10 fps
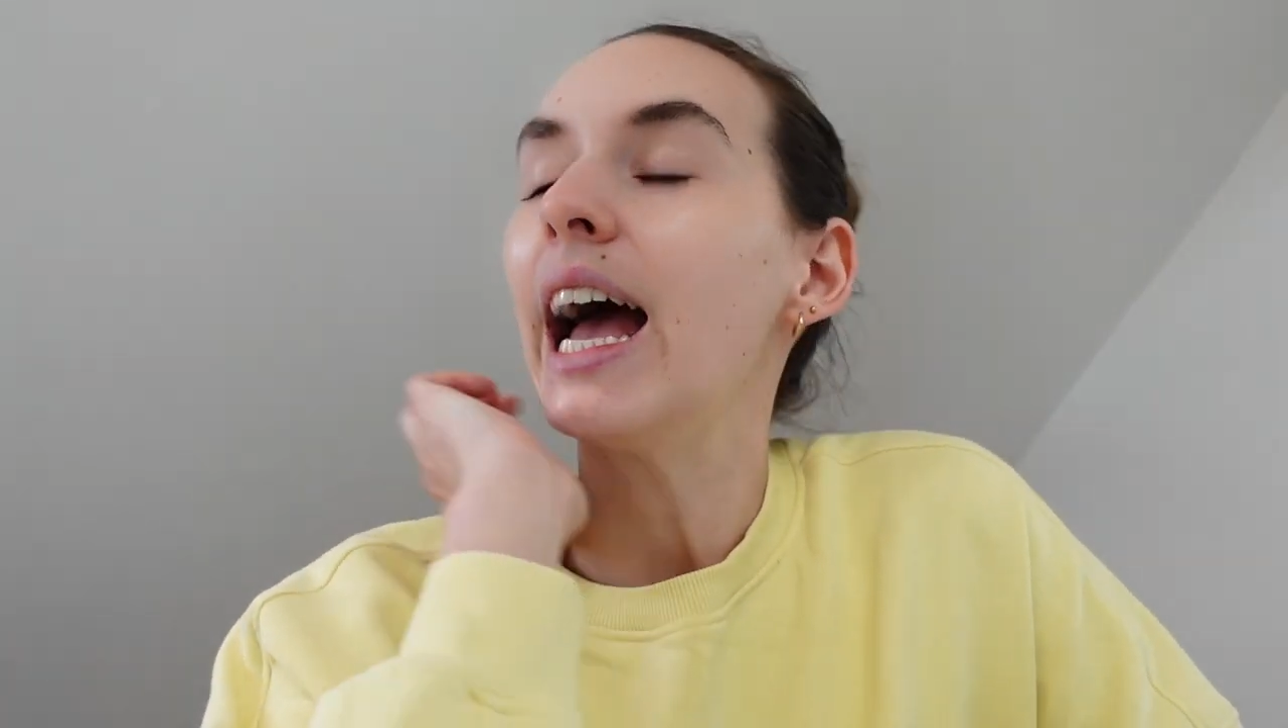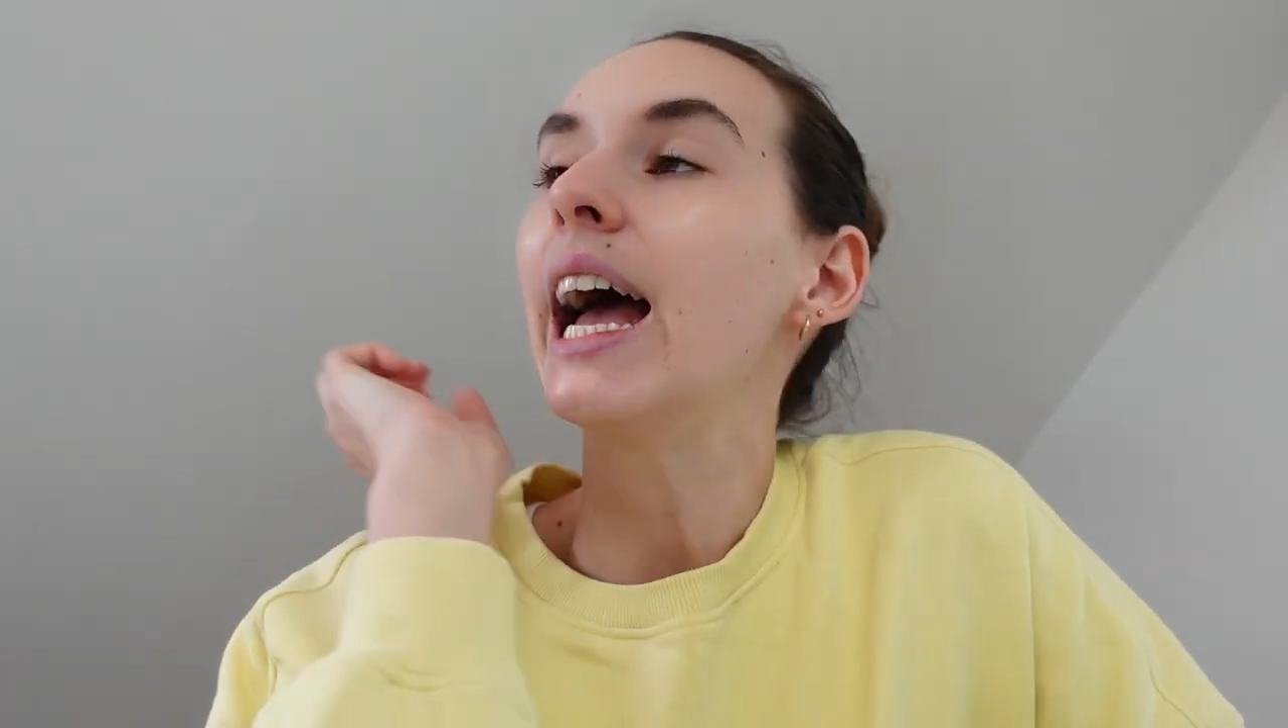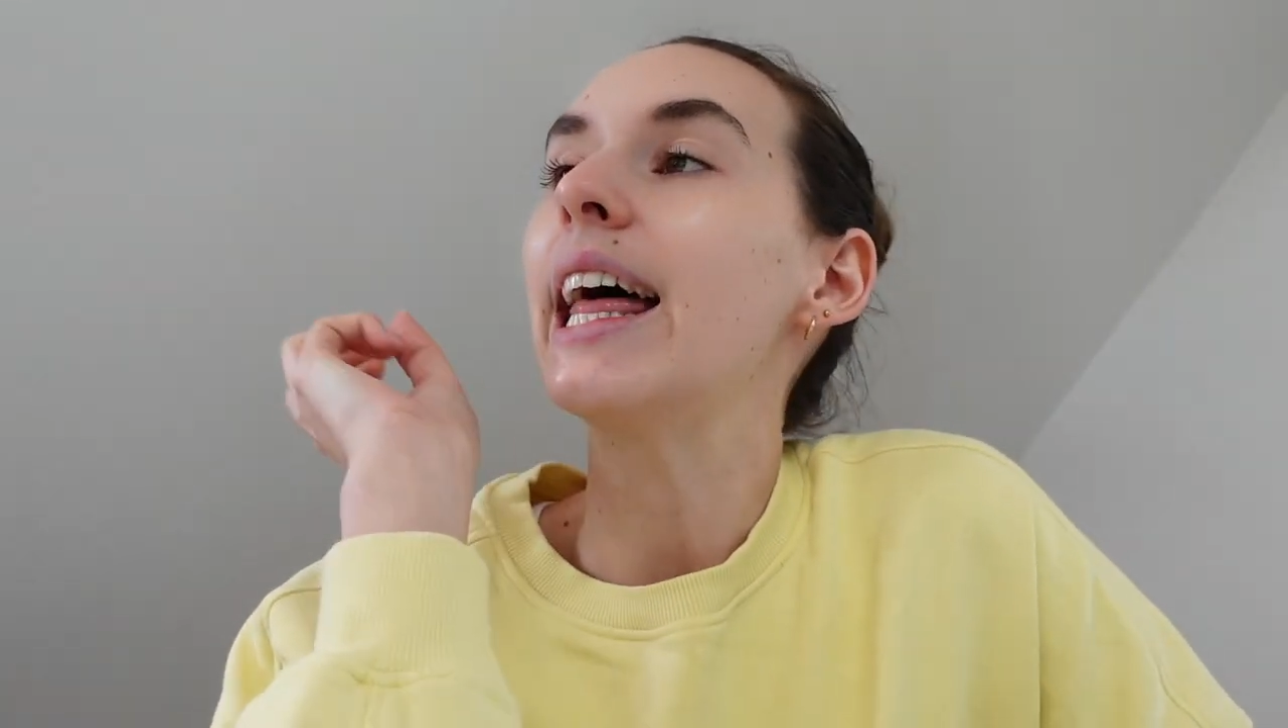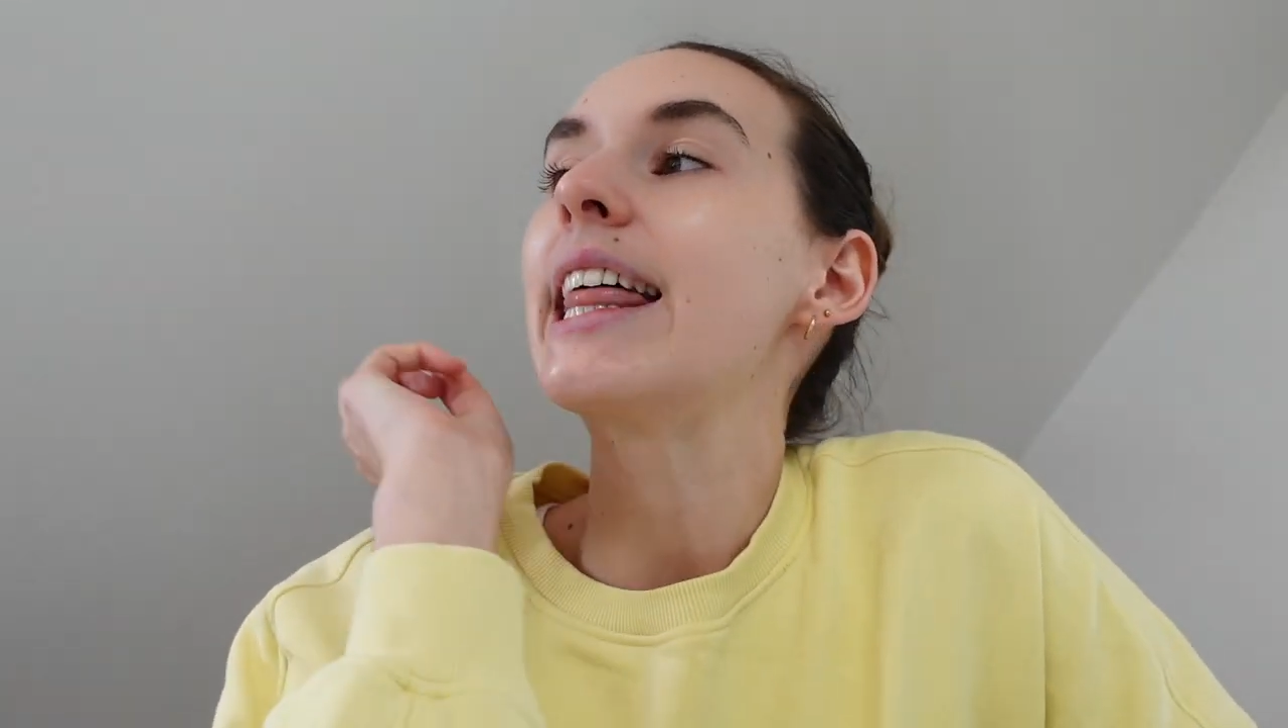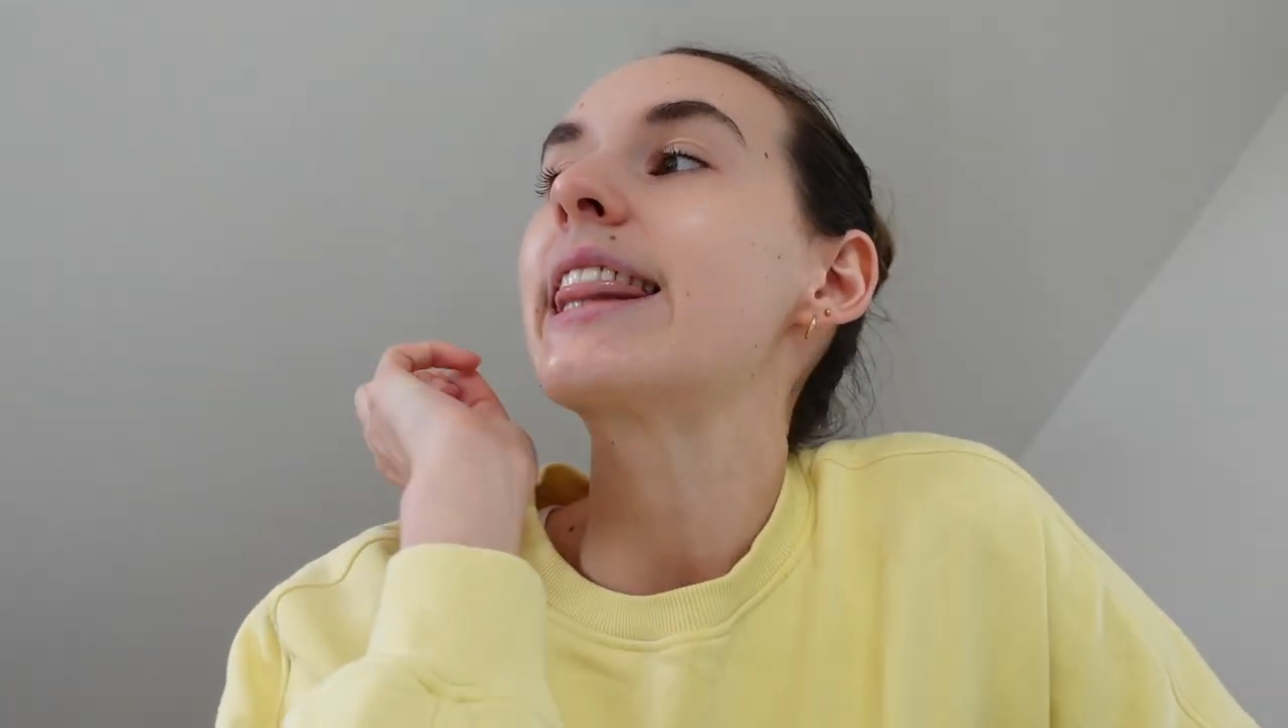
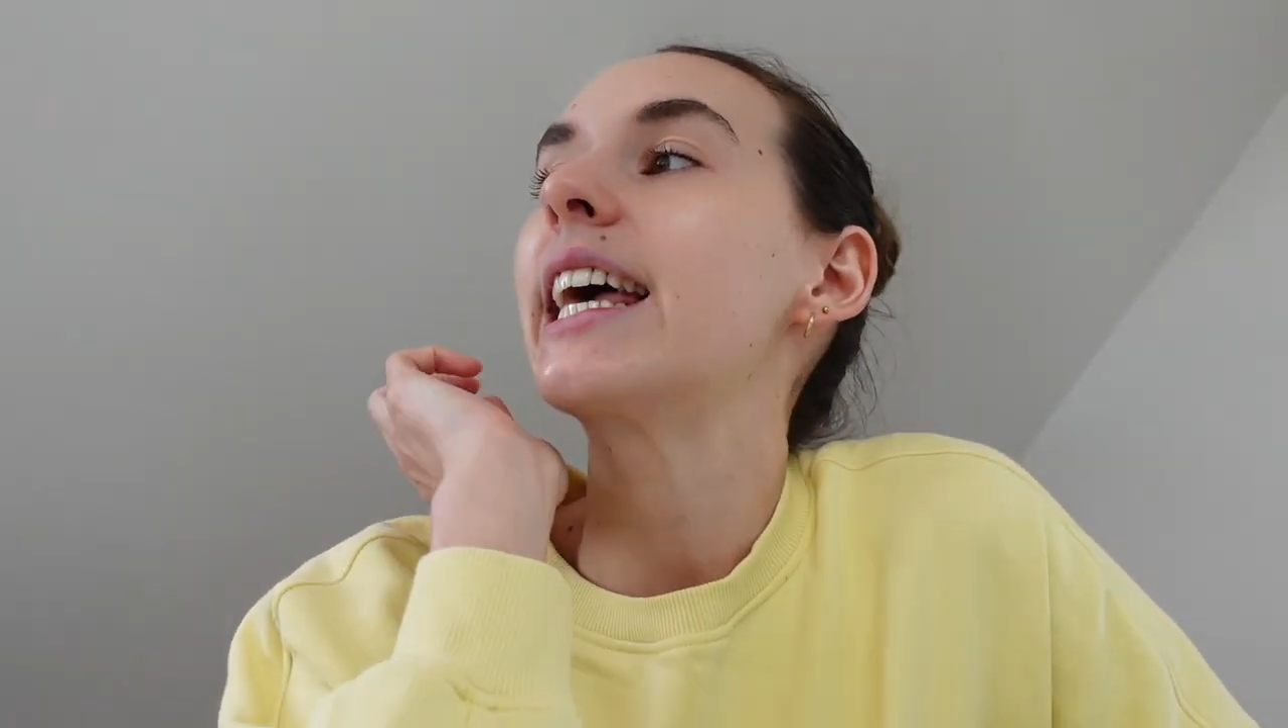And